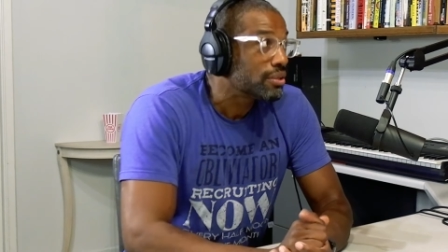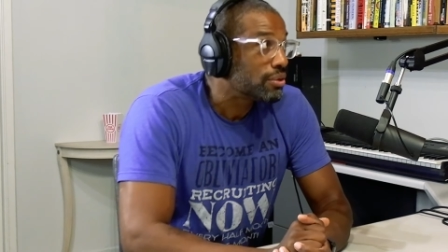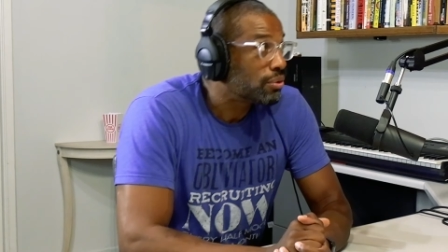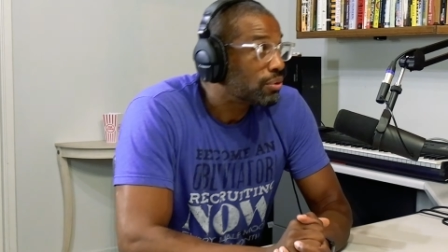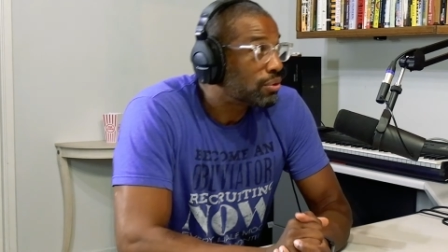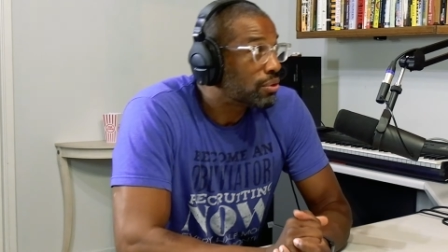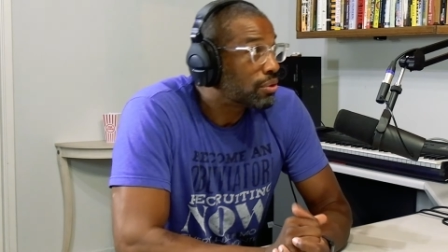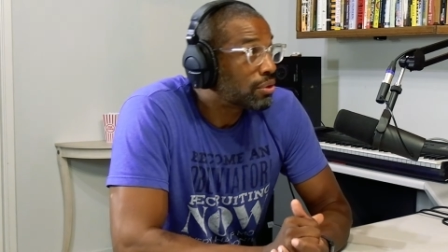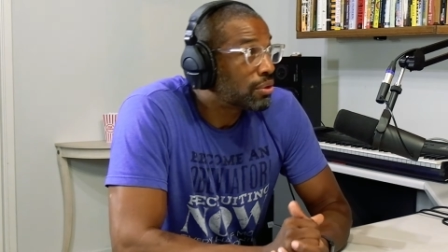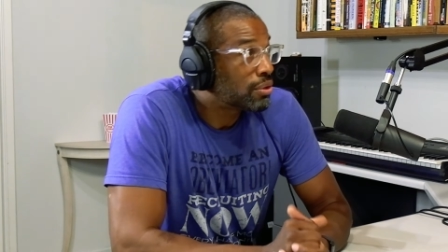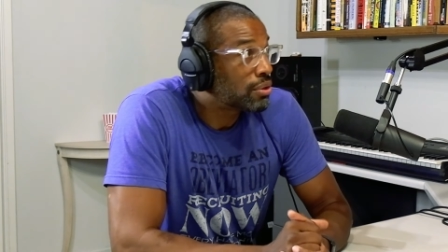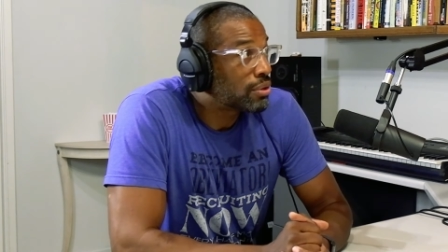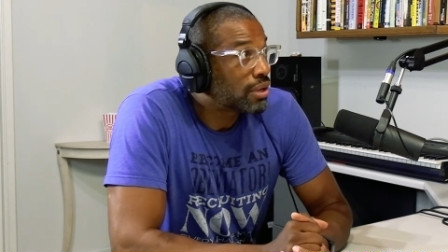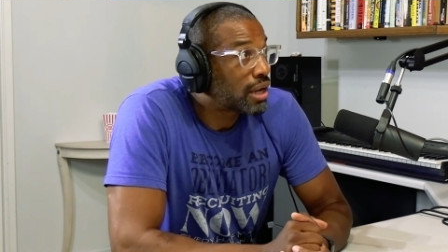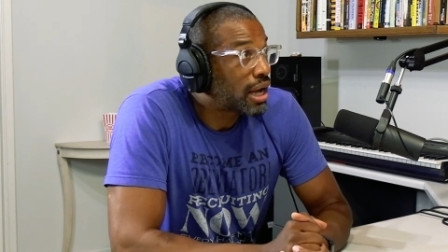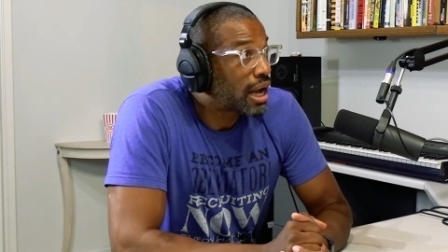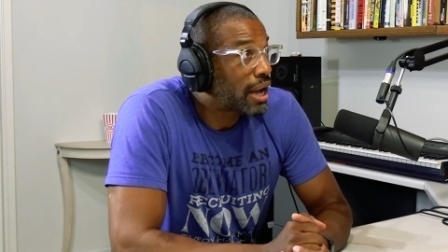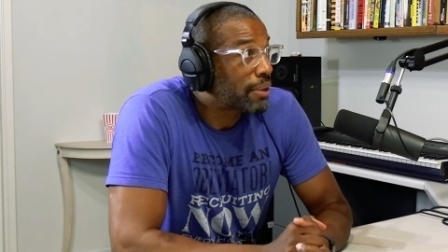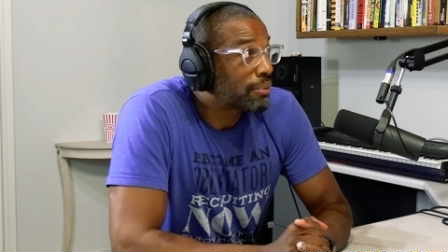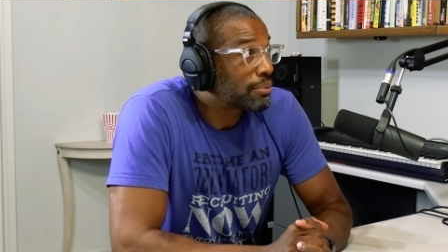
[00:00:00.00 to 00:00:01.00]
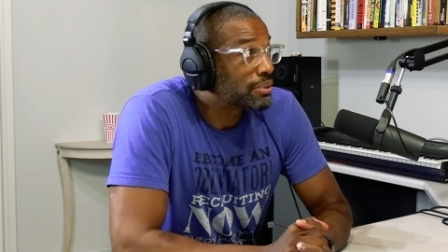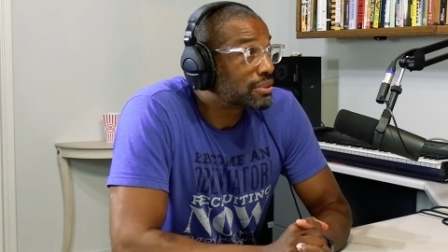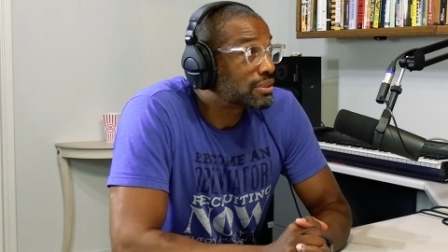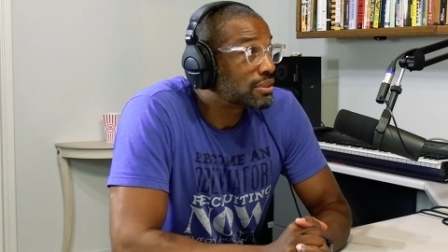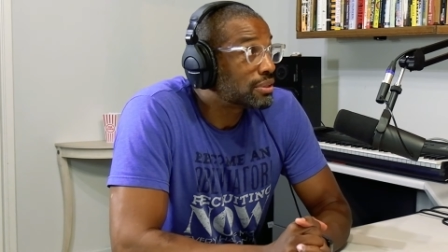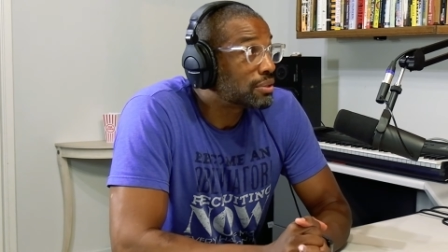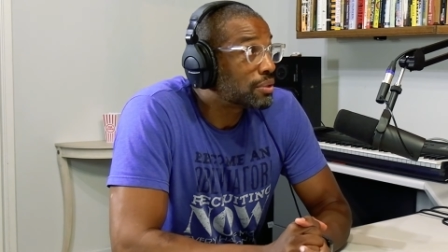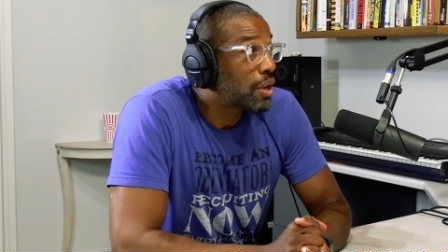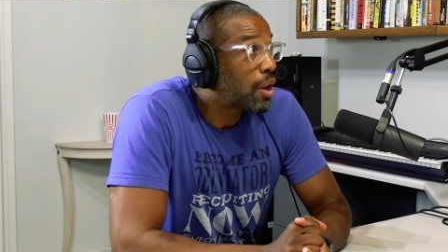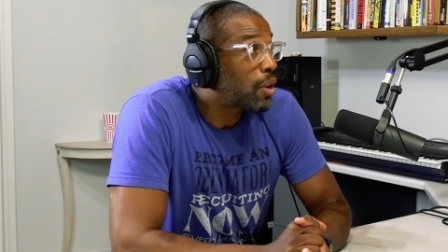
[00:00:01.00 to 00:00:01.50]
Or I would
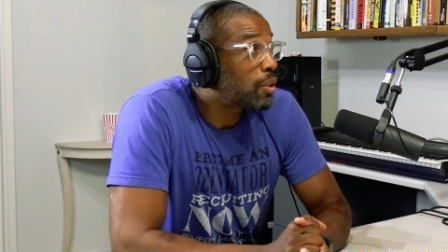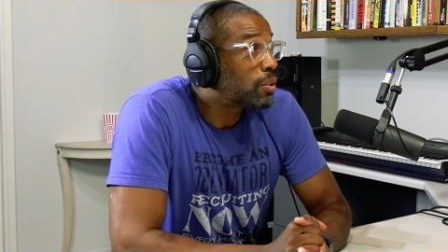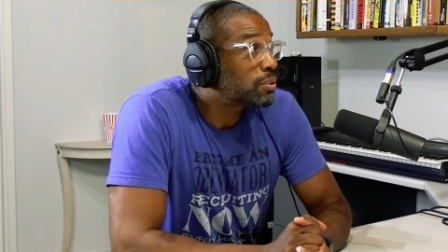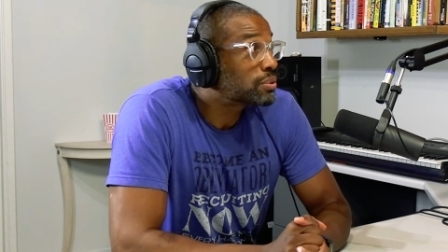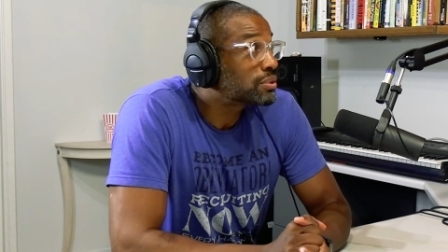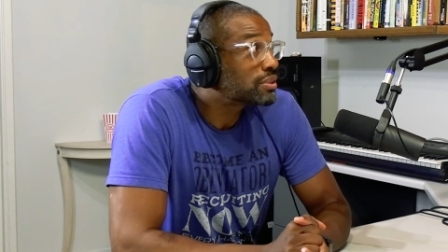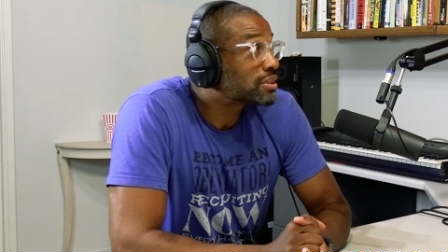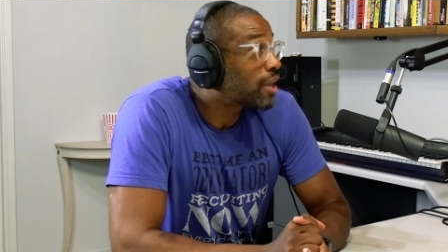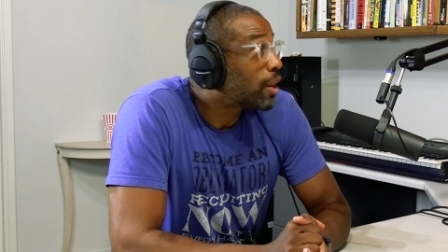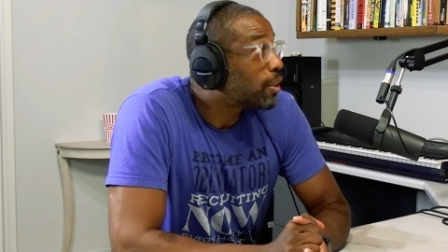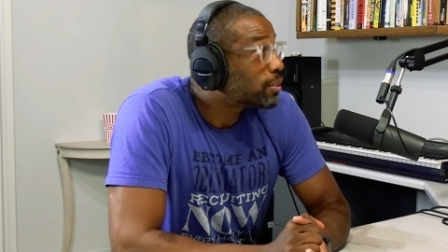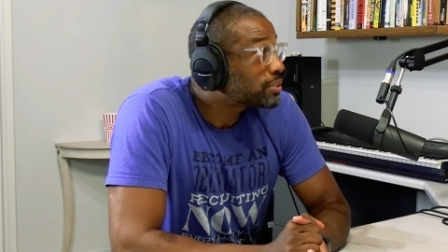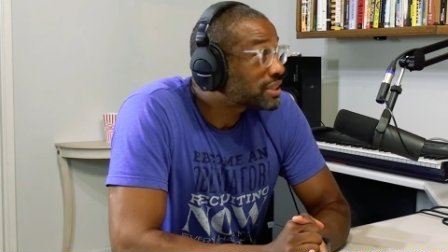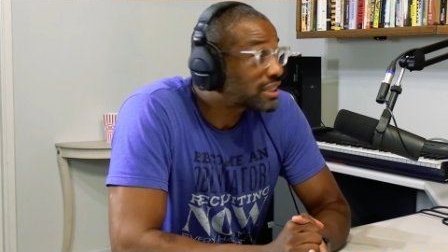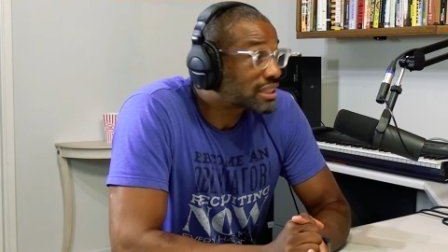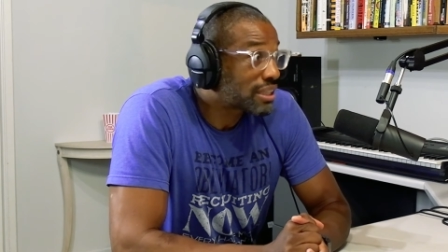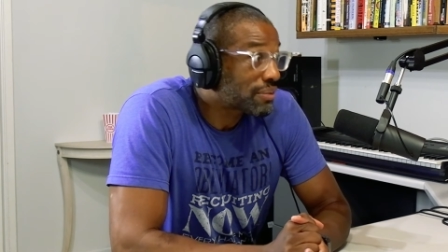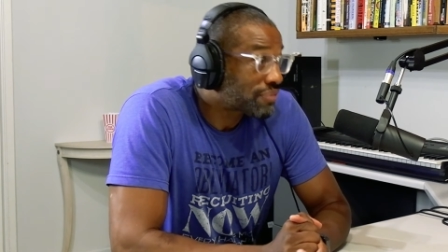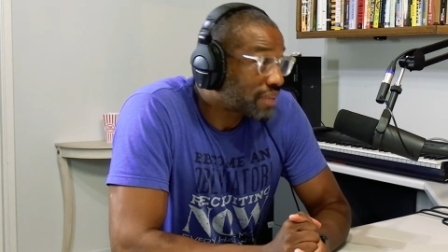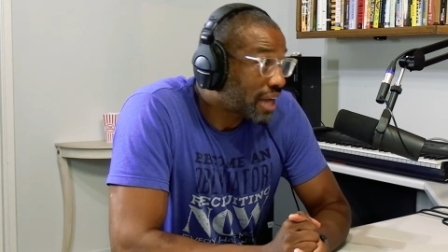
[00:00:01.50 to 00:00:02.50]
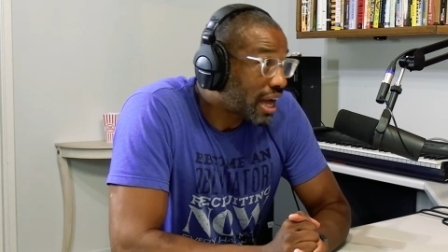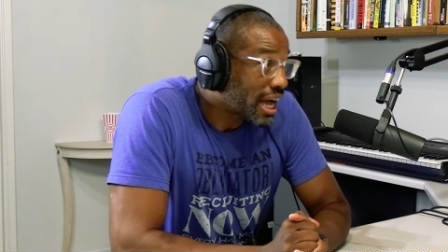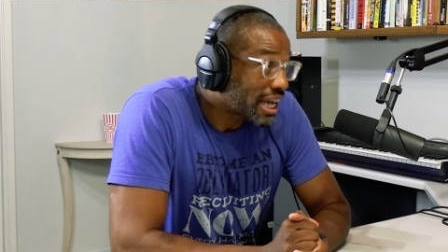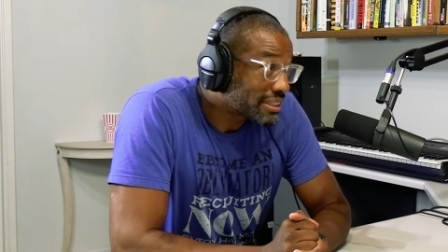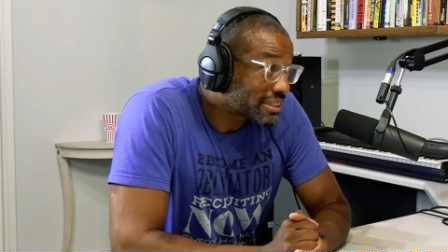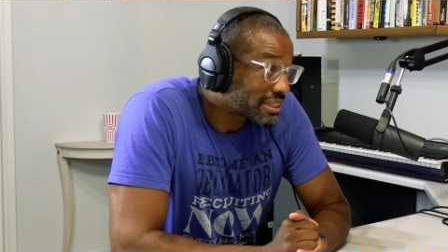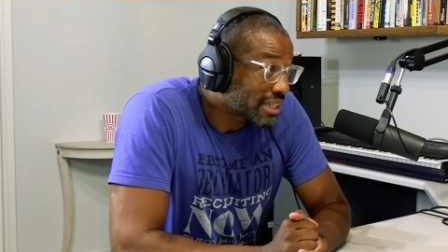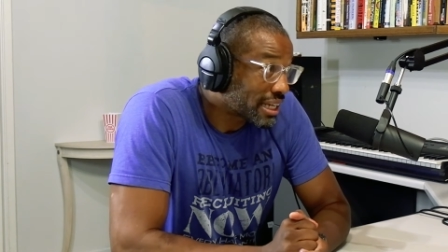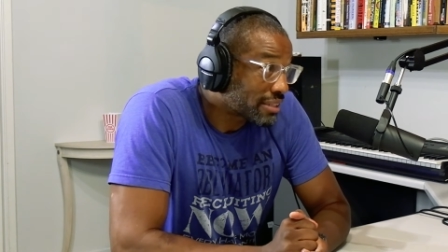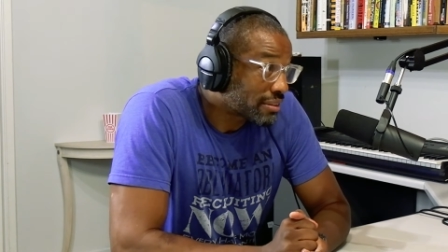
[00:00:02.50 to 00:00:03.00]
do old old stuff that
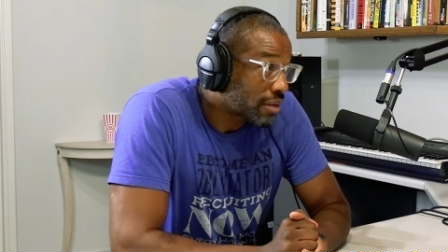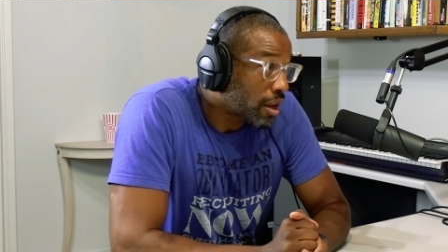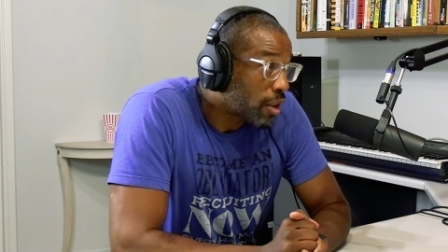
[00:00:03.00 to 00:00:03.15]
I'd done,